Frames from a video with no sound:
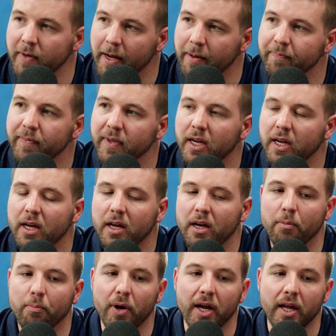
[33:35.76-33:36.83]
Yeah.
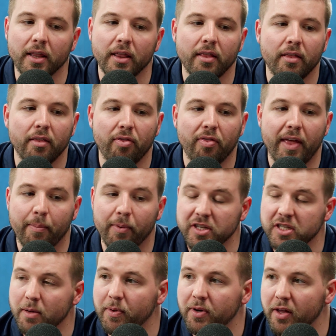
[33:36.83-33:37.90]
But that
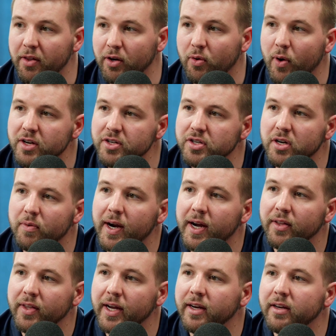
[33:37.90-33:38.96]
brings up another question
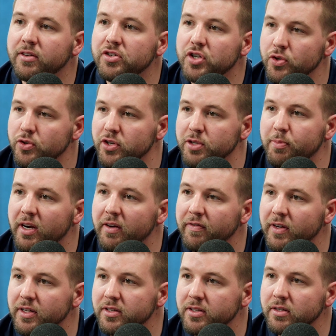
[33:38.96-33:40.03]
around like children's
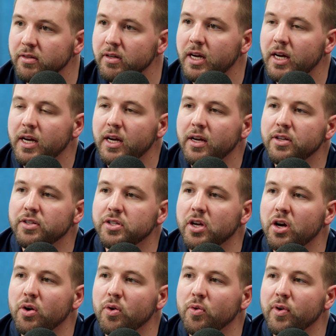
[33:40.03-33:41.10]
benefits.
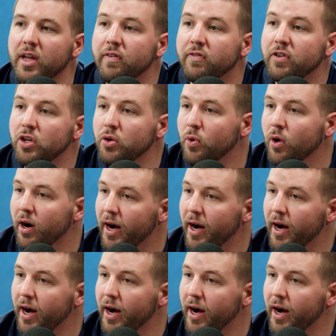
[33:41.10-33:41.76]
So if you